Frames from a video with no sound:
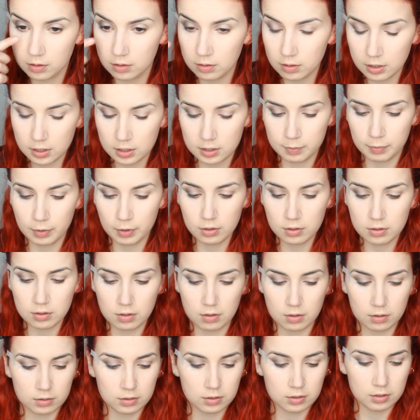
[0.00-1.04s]
who needs
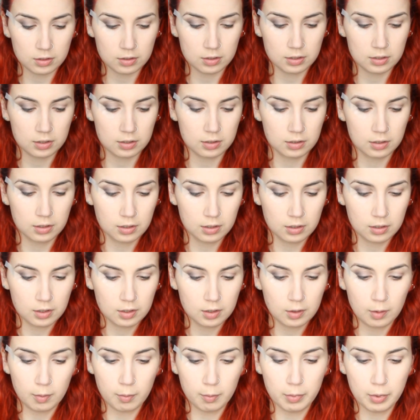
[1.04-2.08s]
Botox? Just
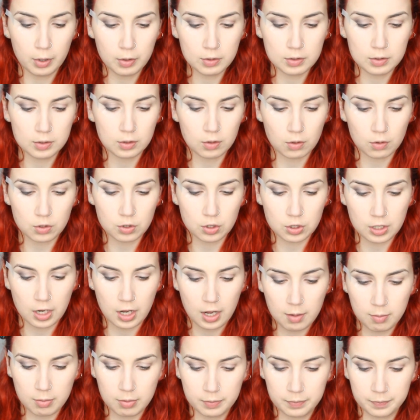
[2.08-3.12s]
both scotch
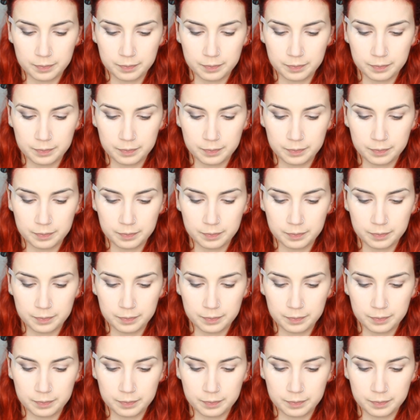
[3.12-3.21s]
tape.